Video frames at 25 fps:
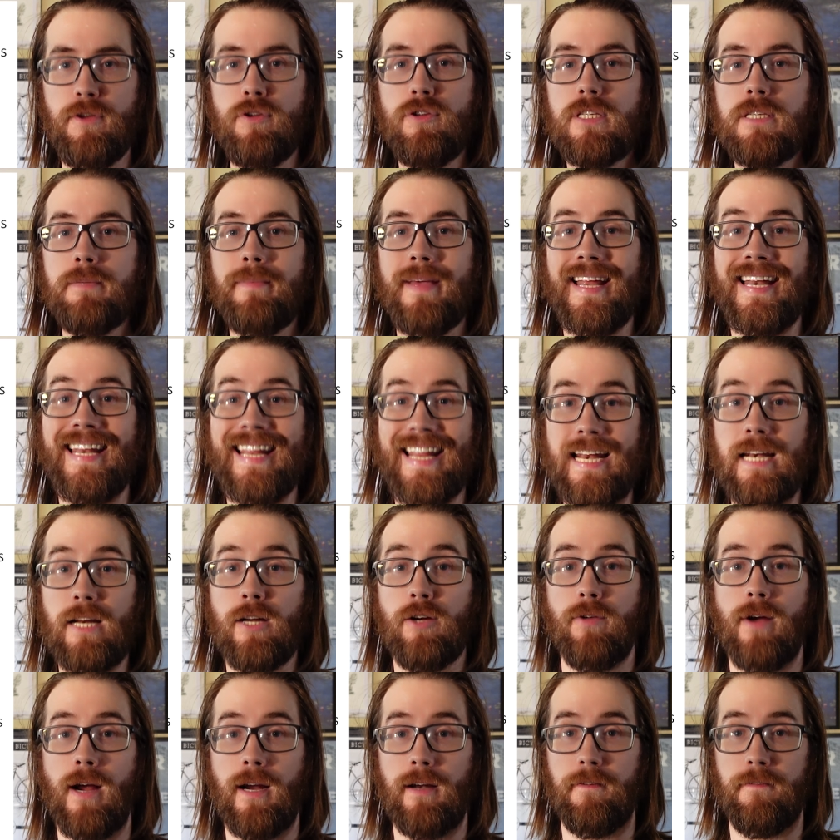you submit an
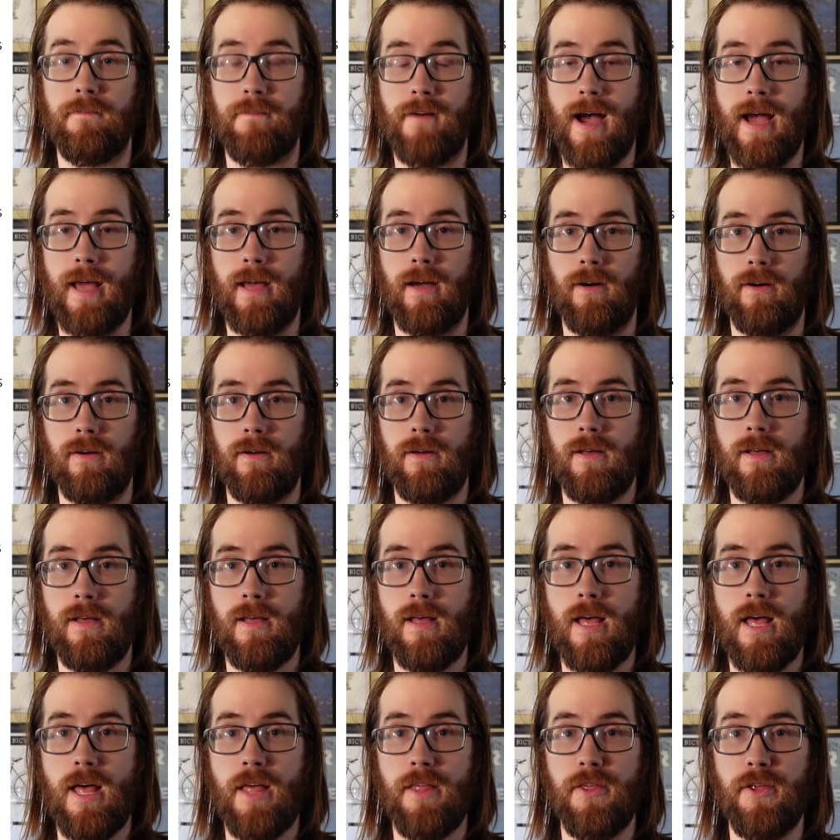incorrect file,
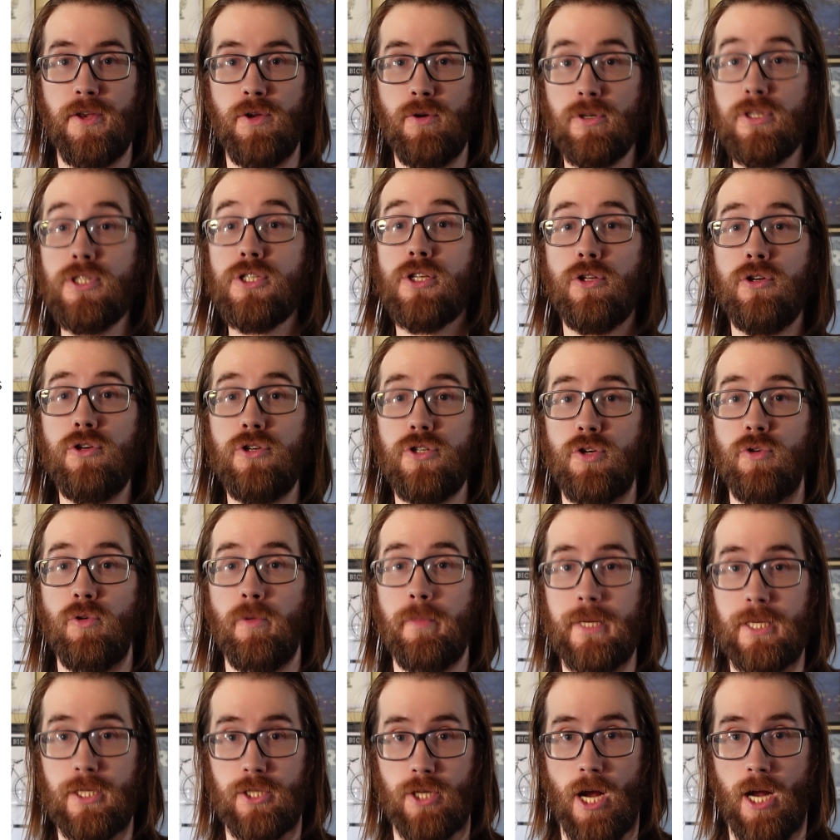then your solution will
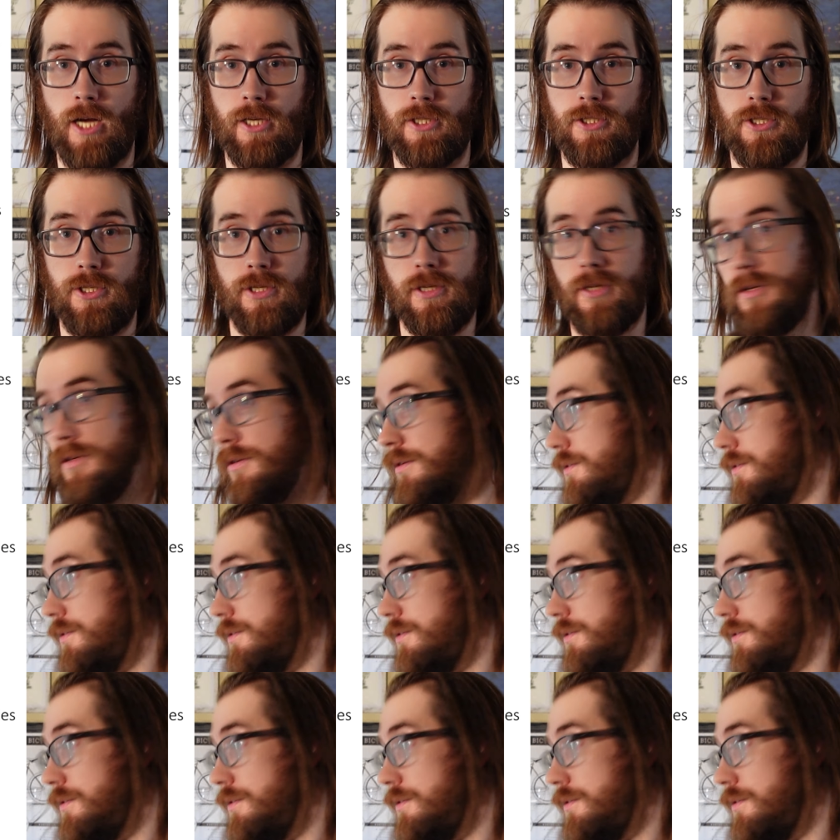be judged